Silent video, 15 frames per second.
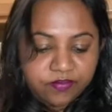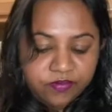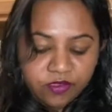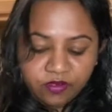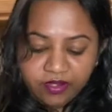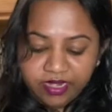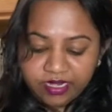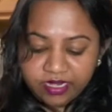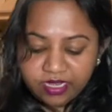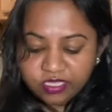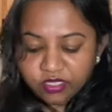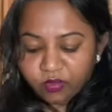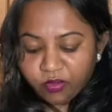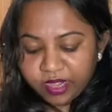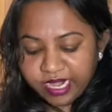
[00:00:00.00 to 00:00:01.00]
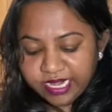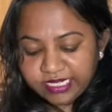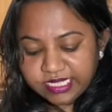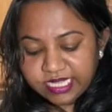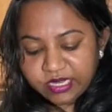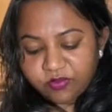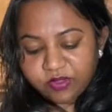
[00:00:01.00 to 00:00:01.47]
All right, so what I
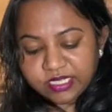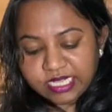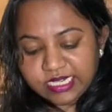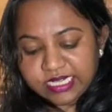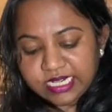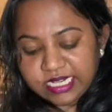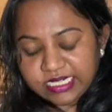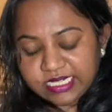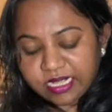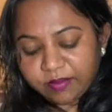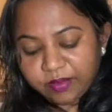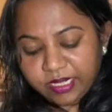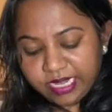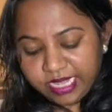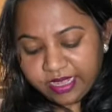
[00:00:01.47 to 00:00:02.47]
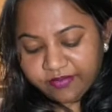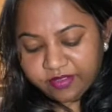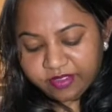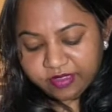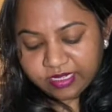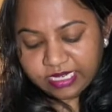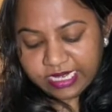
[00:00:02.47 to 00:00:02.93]
did was I did a double
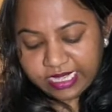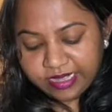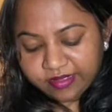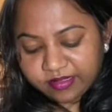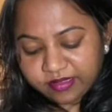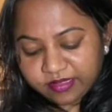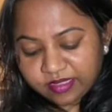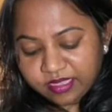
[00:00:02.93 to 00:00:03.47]
layer,